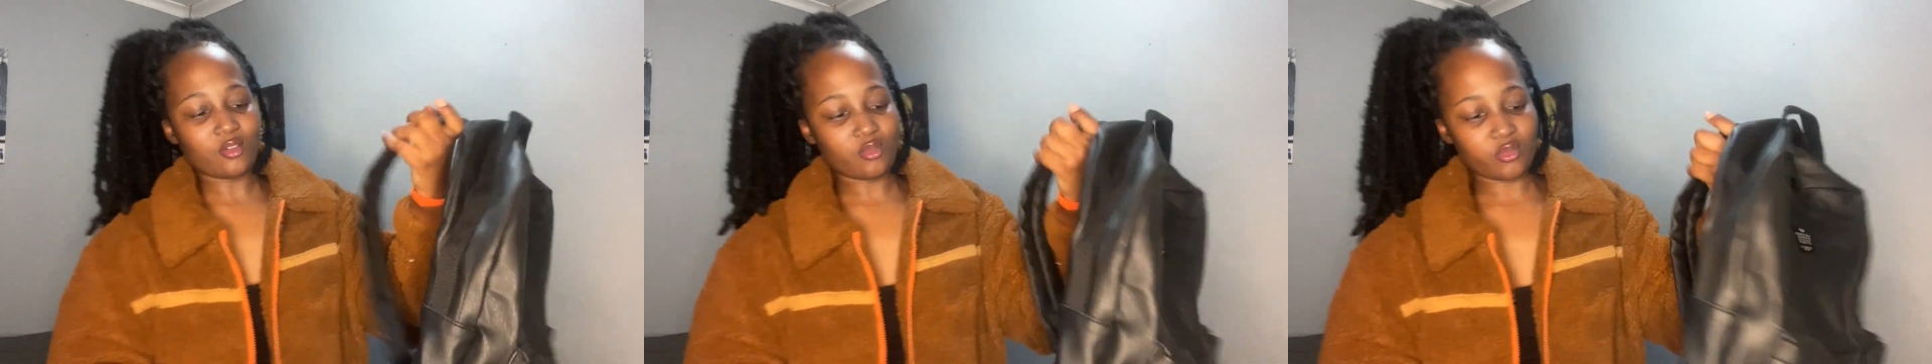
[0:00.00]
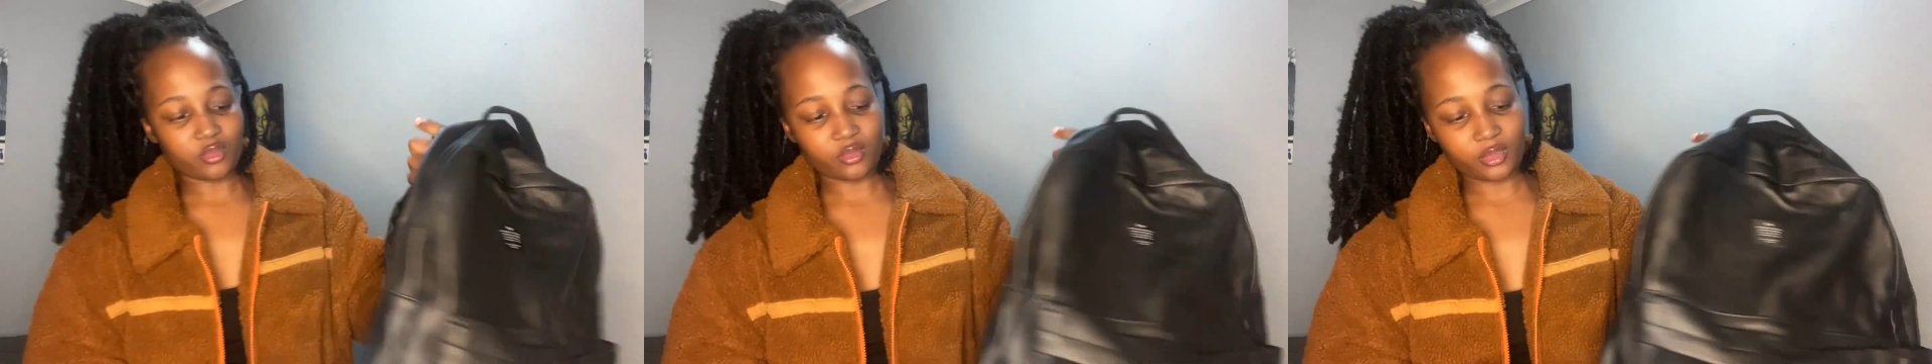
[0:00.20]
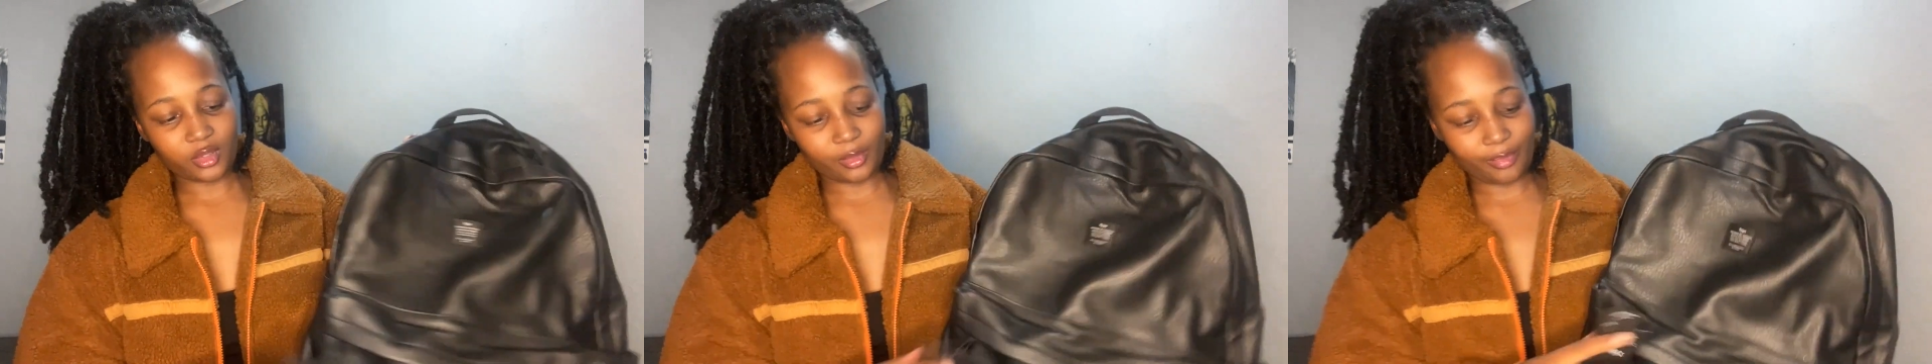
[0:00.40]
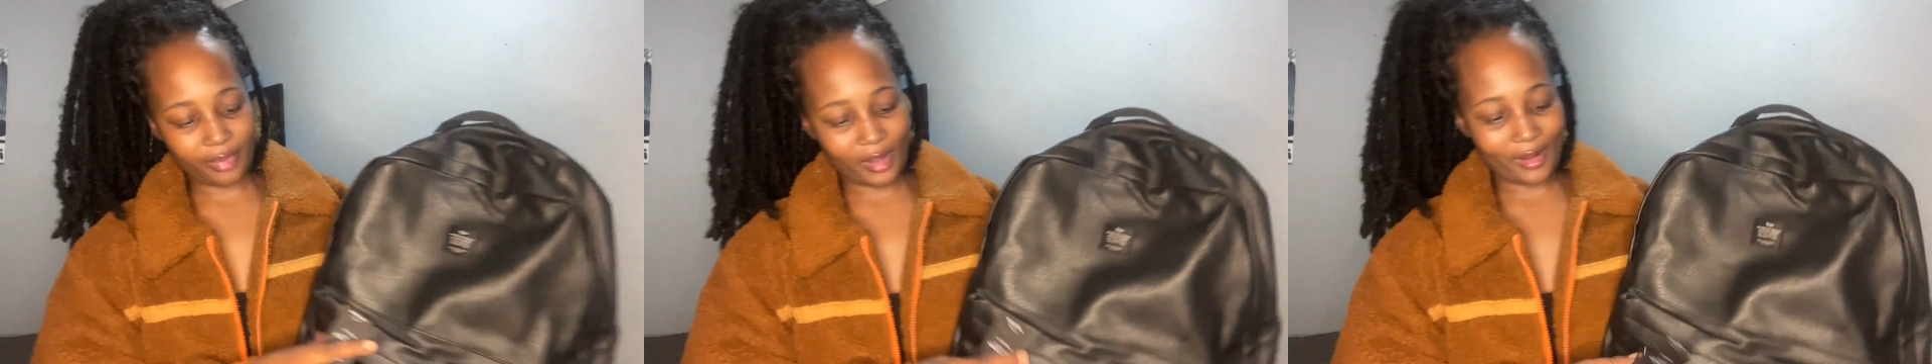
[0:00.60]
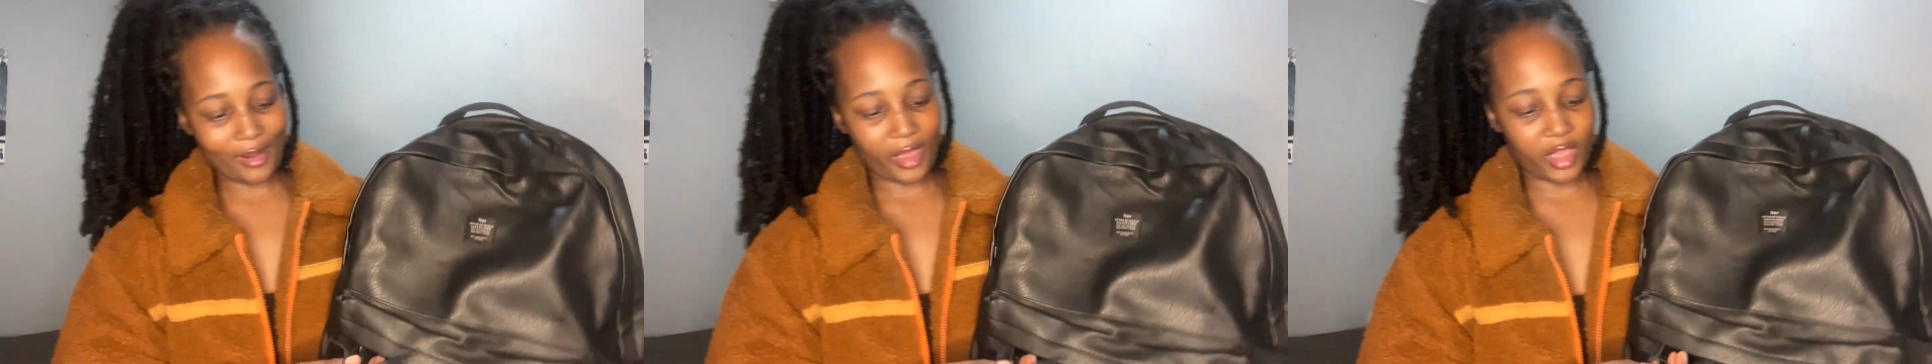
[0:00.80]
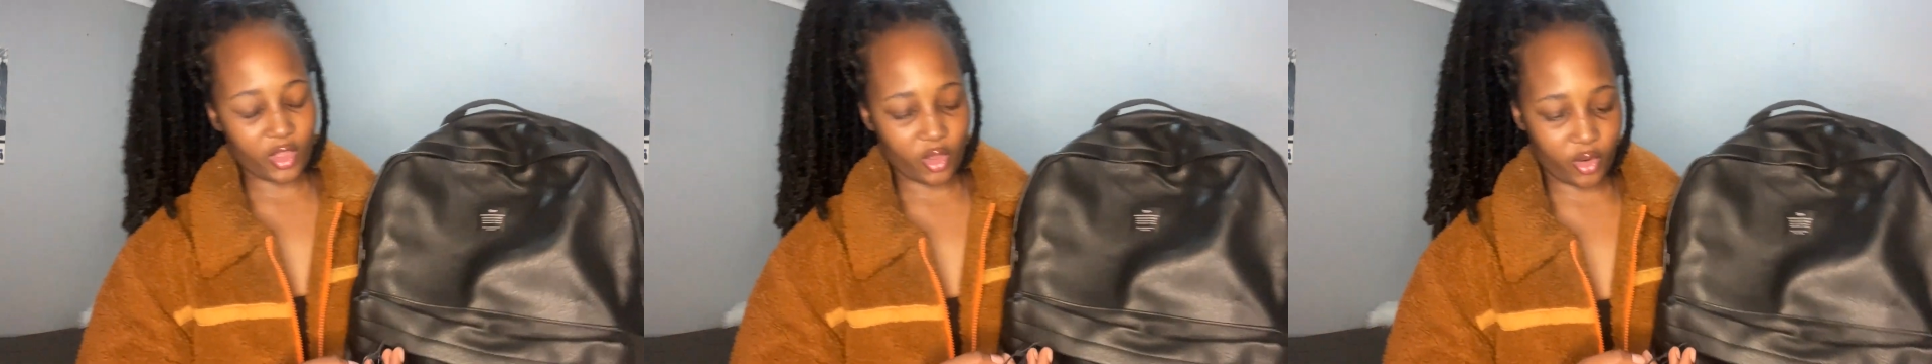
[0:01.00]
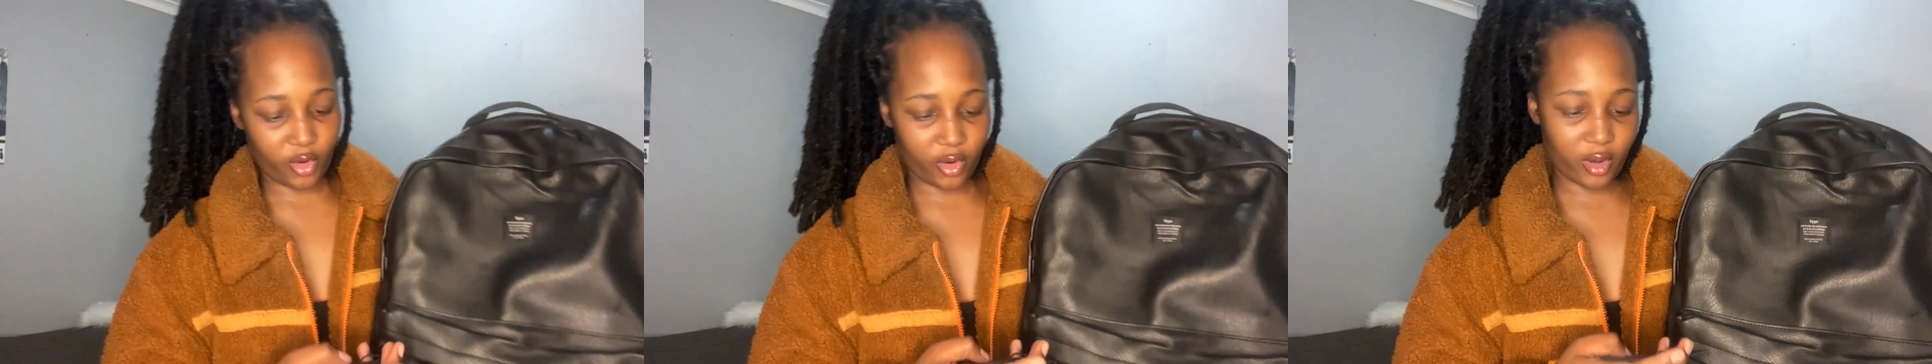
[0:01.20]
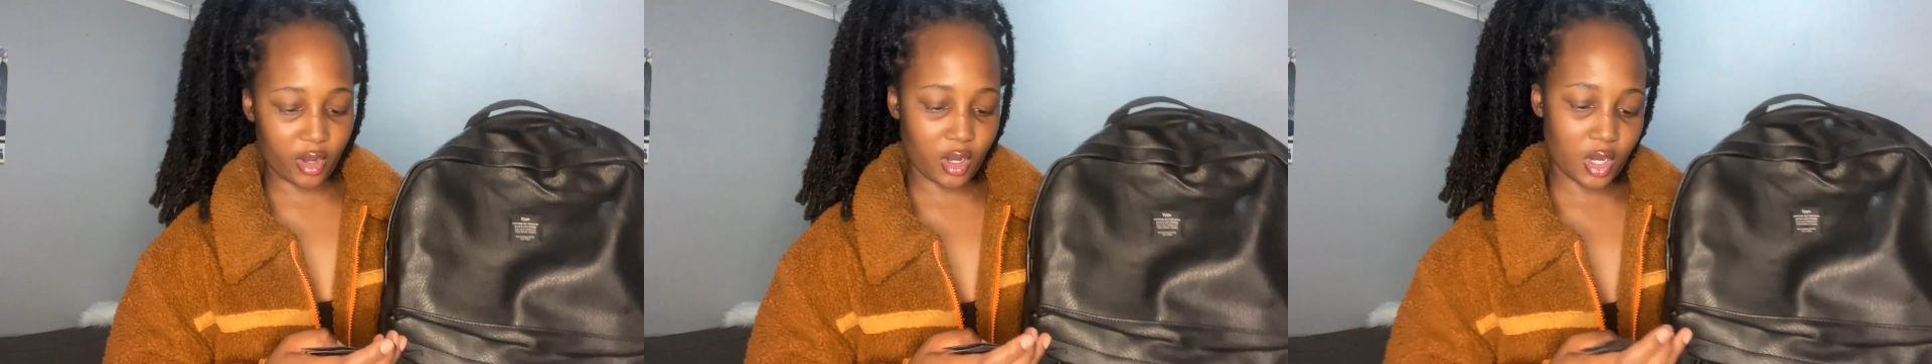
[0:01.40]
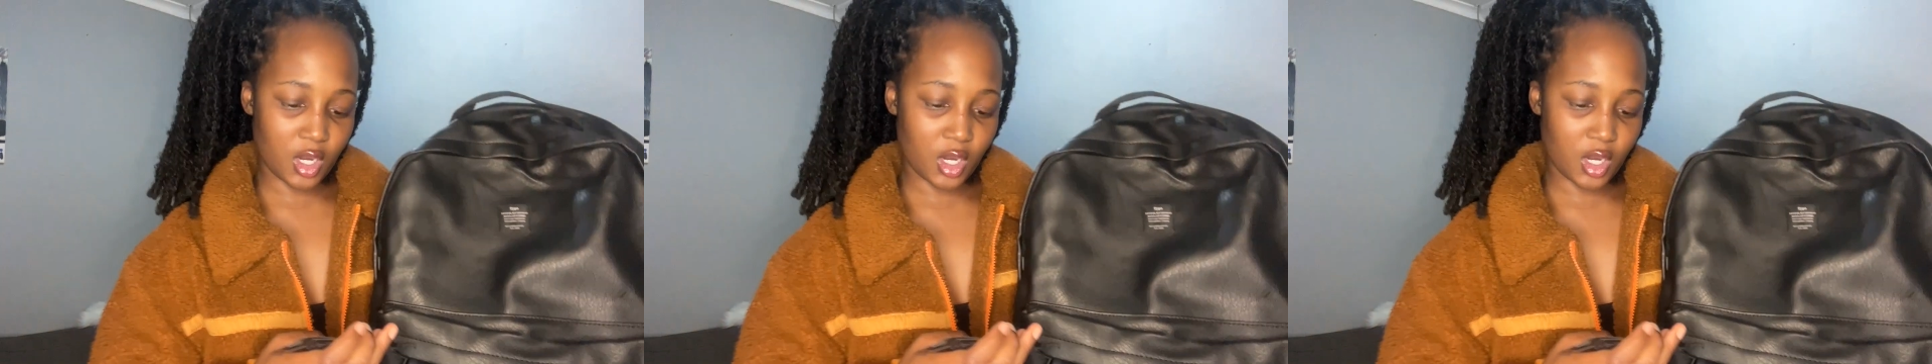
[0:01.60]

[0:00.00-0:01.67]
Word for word: or leather?